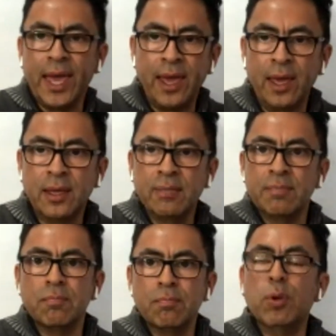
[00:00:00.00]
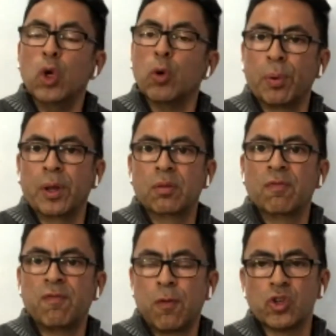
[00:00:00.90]
a blueprint
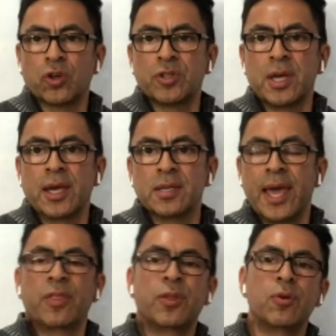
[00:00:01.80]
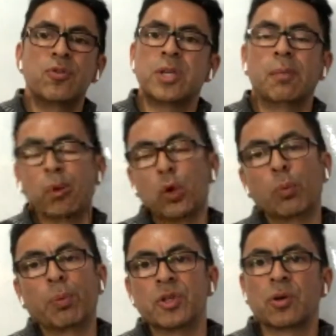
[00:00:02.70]
for success, A through Z
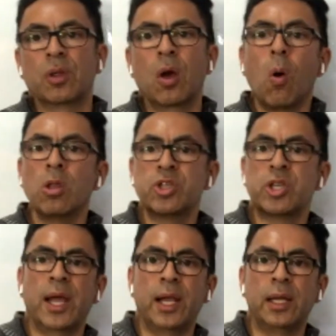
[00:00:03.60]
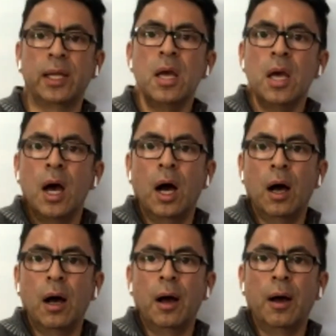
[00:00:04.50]
blueprint. So the wholesaling
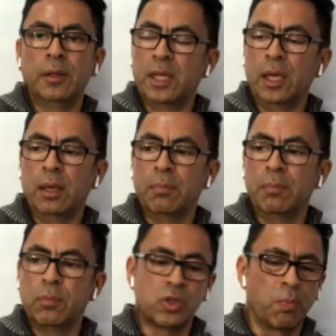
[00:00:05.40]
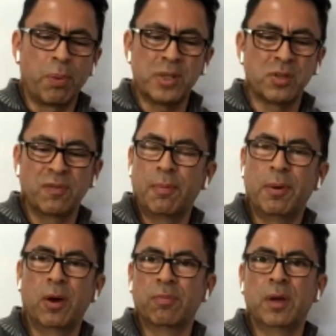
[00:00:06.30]
team, it's comprised of
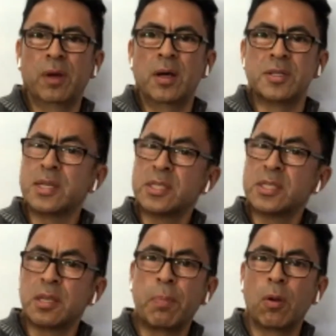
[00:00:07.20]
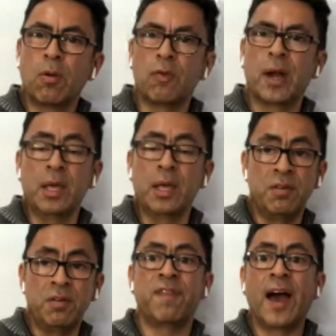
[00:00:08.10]
about 60 people already.
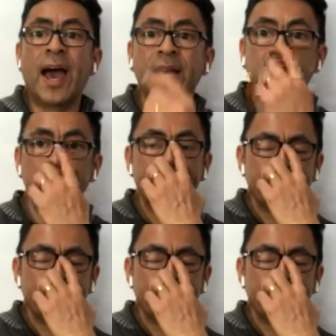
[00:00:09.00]
In fact,